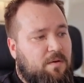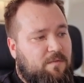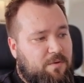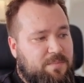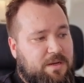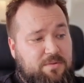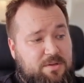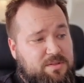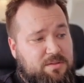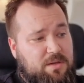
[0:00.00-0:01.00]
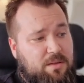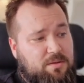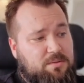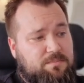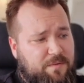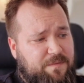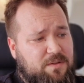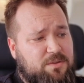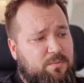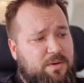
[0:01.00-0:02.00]
From there, there's another
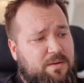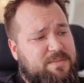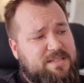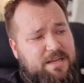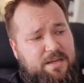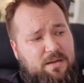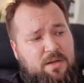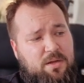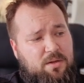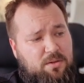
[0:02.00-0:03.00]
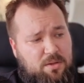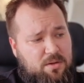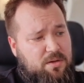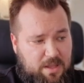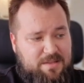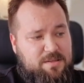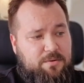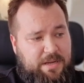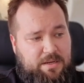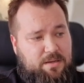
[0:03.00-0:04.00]
filter where I'm saying, look, is
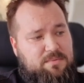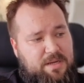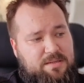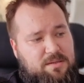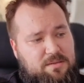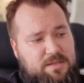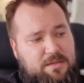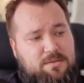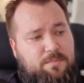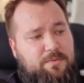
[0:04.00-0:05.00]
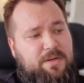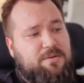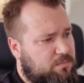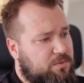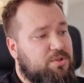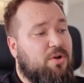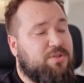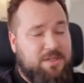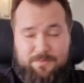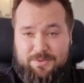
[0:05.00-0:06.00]
there any text contains operators
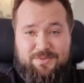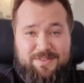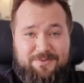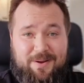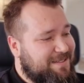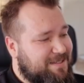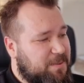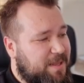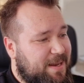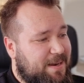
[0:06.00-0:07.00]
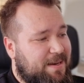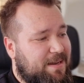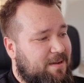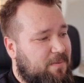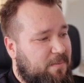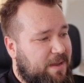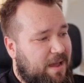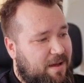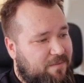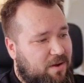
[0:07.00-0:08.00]
not equal to zero? So then we
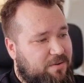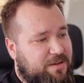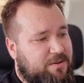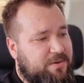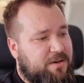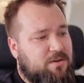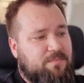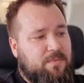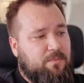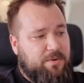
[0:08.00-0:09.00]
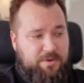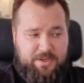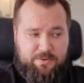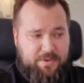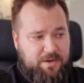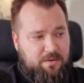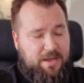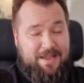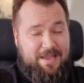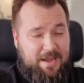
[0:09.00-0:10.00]
have our iterator. We're iterating
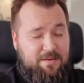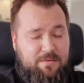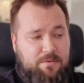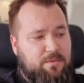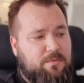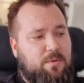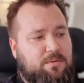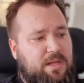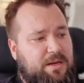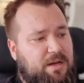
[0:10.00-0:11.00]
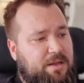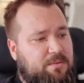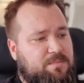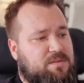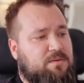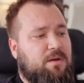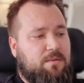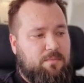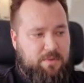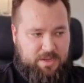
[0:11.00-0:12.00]
again through the quote line items.
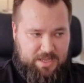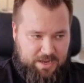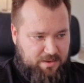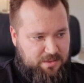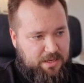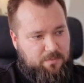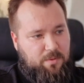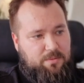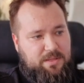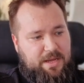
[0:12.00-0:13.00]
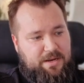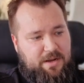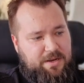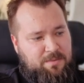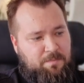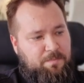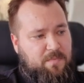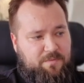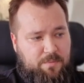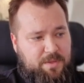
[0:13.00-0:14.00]
We're getting that quote line item
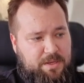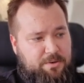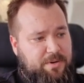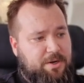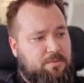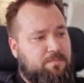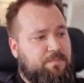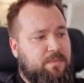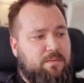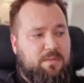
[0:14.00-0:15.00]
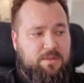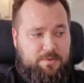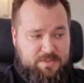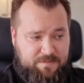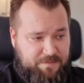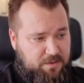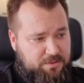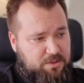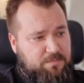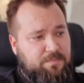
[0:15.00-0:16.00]
from the iterator. There is a
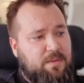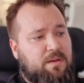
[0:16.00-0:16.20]
filter.